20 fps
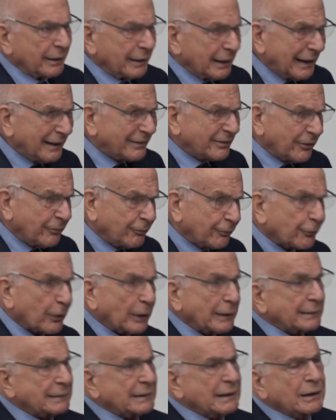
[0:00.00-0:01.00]
and it's a
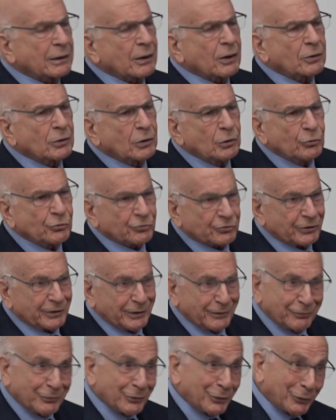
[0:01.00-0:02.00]
frightening
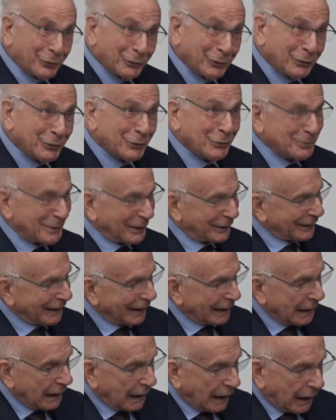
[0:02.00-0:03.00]
conclusion if you're a
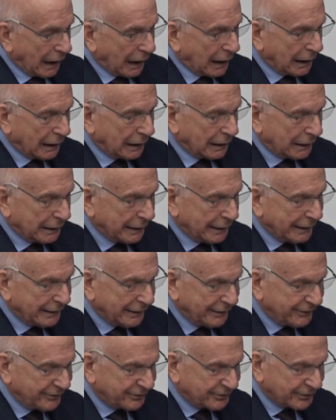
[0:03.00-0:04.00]
human, uh,
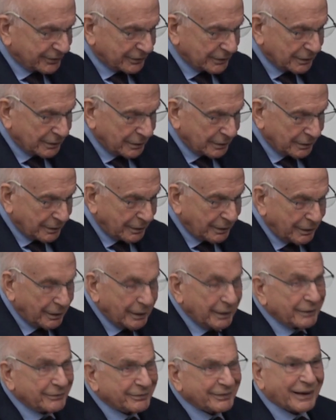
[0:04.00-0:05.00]
is,
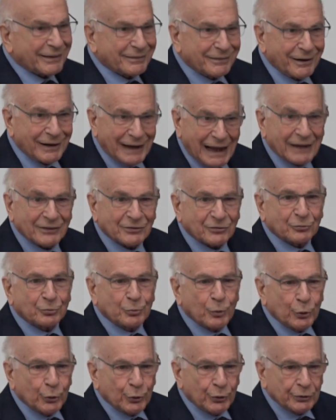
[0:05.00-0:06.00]
is that the
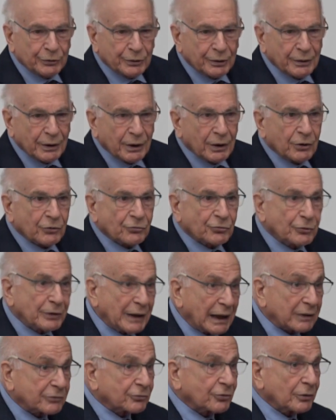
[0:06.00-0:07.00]
last word
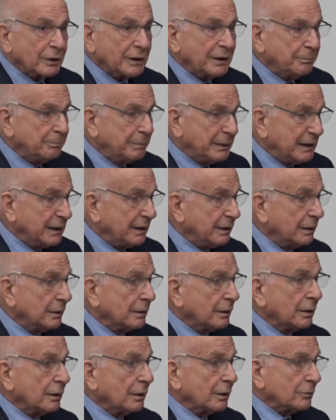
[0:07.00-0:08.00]
should actually
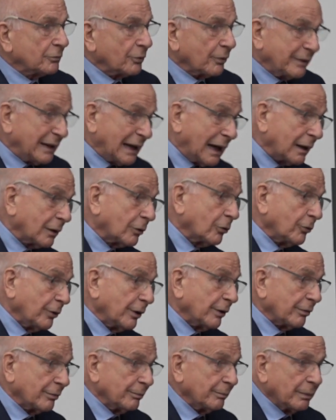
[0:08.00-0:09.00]
be to the
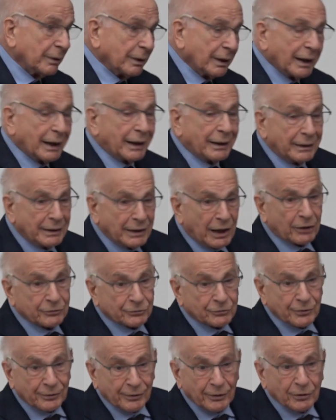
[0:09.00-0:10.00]
algorithm and
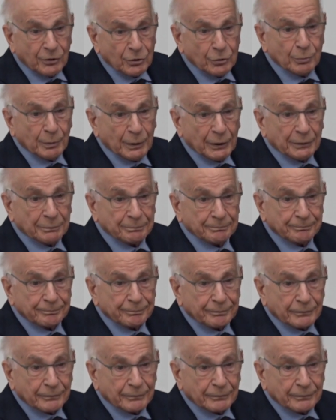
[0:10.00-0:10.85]
not to the human.